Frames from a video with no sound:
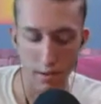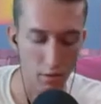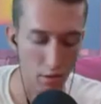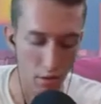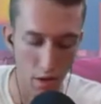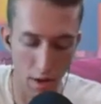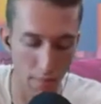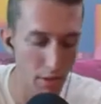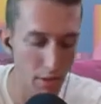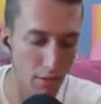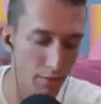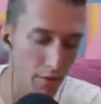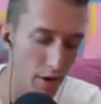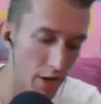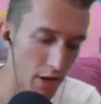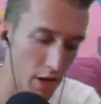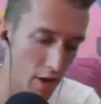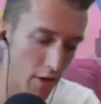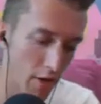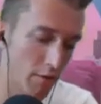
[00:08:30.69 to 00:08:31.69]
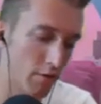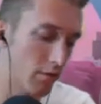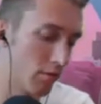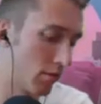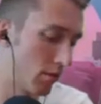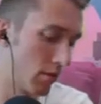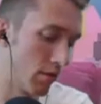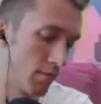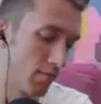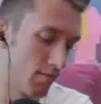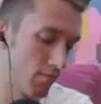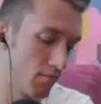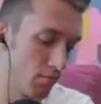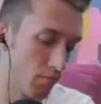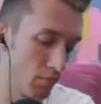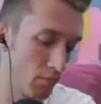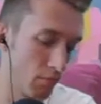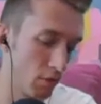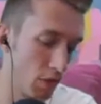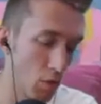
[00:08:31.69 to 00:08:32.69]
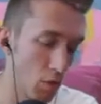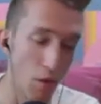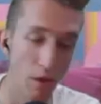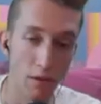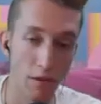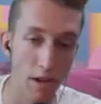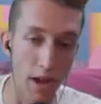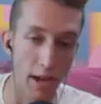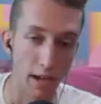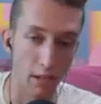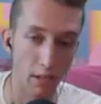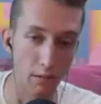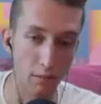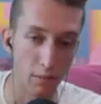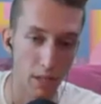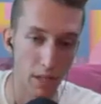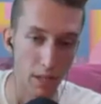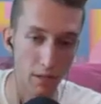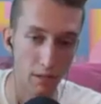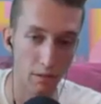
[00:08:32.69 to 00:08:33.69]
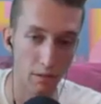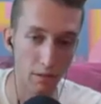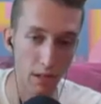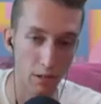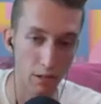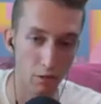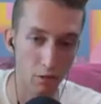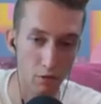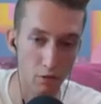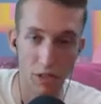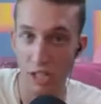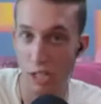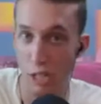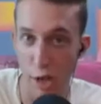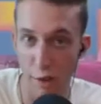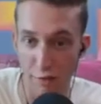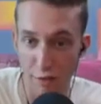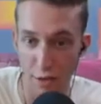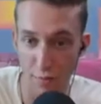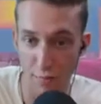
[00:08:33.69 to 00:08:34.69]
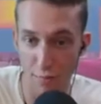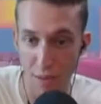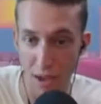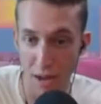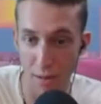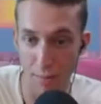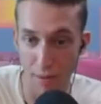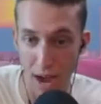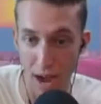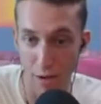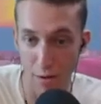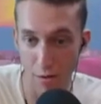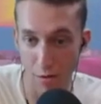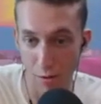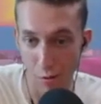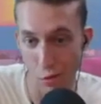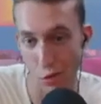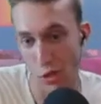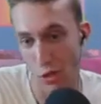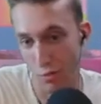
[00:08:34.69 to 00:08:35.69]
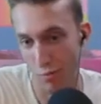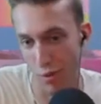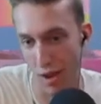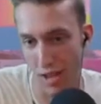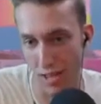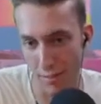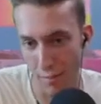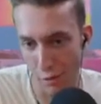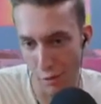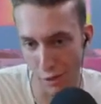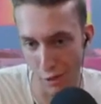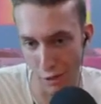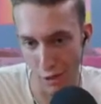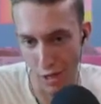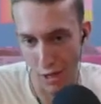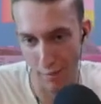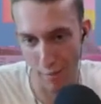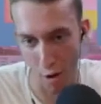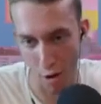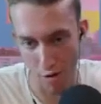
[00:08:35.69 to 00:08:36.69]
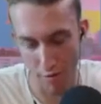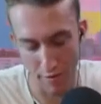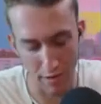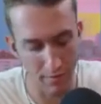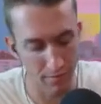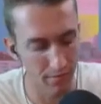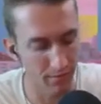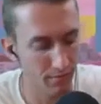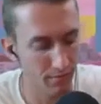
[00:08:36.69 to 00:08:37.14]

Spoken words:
So I'm just very curious to see what's next, because it's really tough to pin him down, which is probably the most exciting part of it.